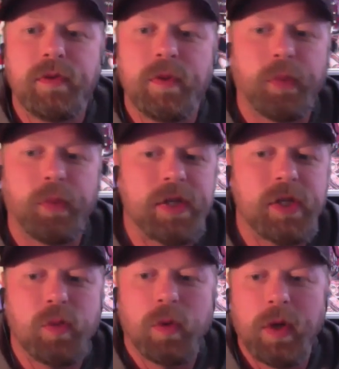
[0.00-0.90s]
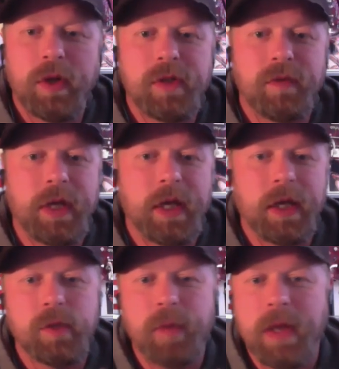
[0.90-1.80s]
The prices were relatively
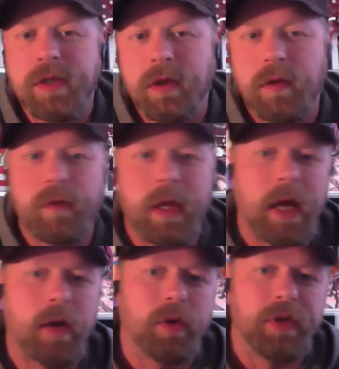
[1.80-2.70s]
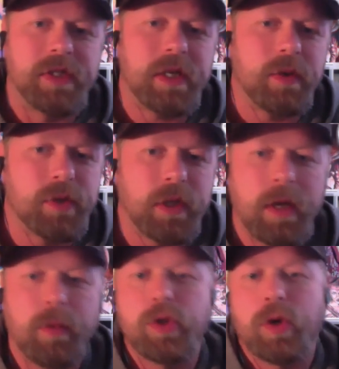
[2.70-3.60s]
inexpensive. They had all these deals that
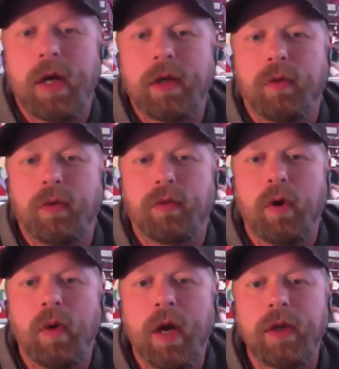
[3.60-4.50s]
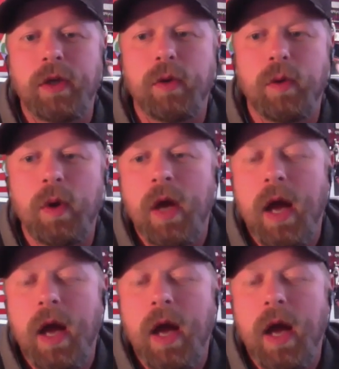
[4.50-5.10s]
they were trying to throw at you.